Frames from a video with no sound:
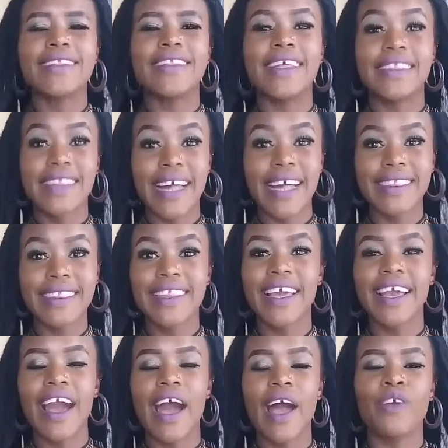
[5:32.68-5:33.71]
The third
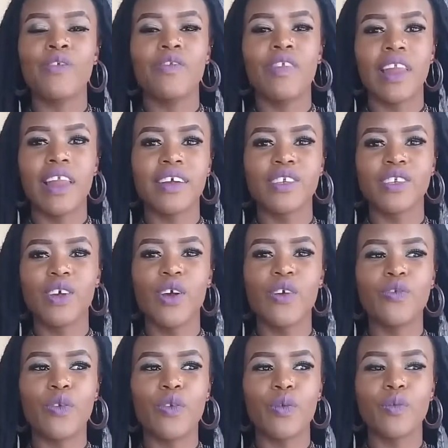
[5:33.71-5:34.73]
thing I've learned
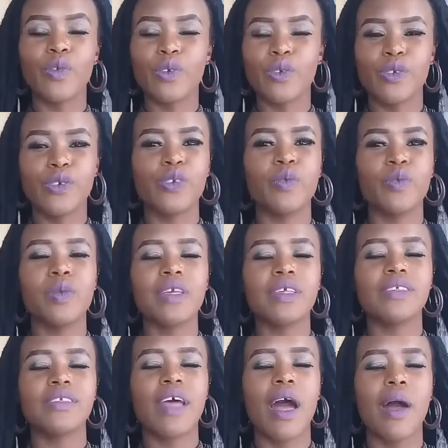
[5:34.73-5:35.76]
from YouTube
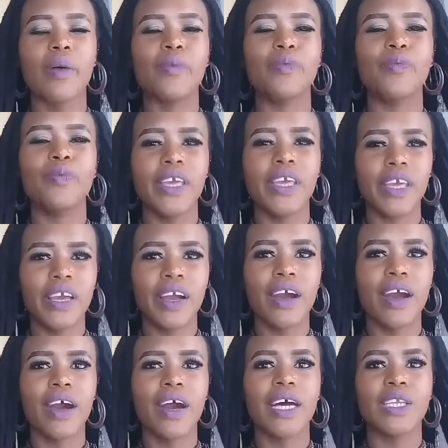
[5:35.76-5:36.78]
is
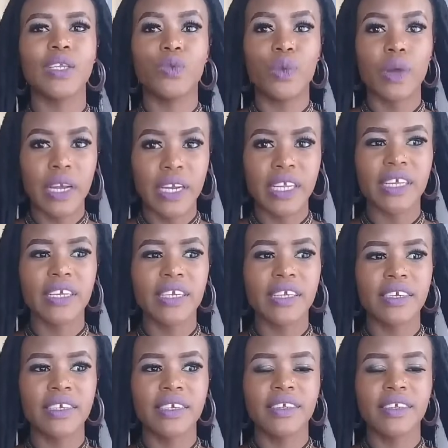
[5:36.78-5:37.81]
being
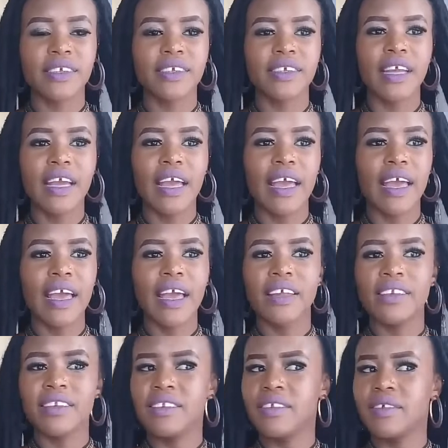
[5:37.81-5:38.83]
hardworking.
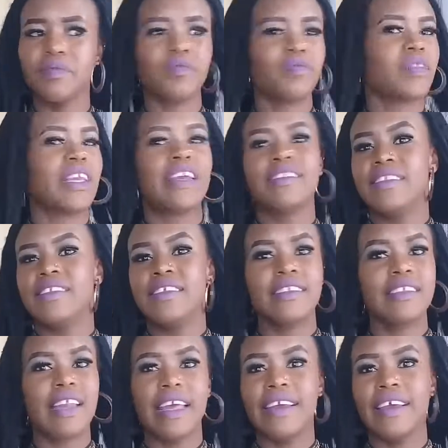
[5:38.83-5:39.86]
And it's
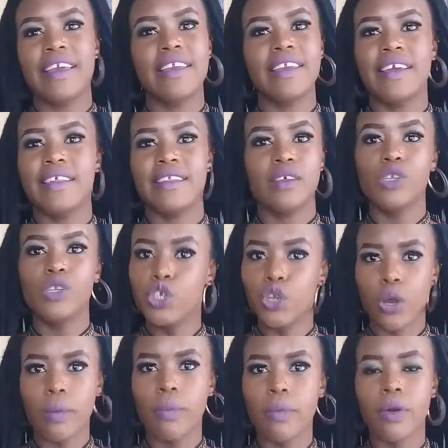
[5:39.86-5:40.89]
just like any other
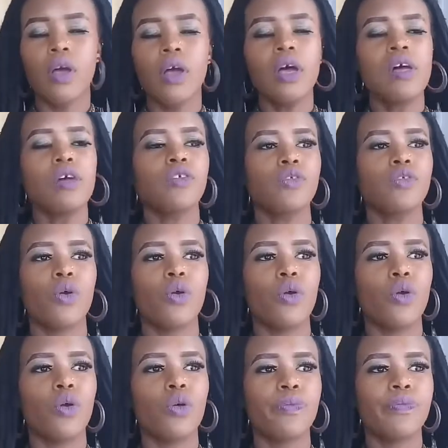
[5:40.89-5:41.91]
job.
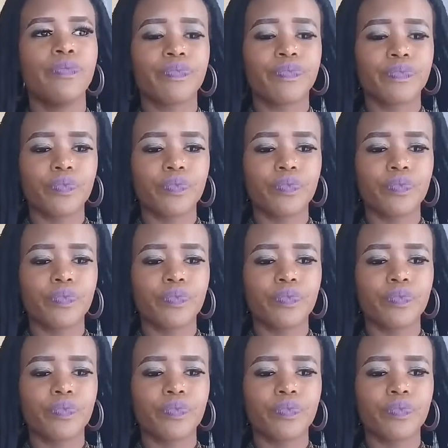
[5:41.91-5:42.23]
So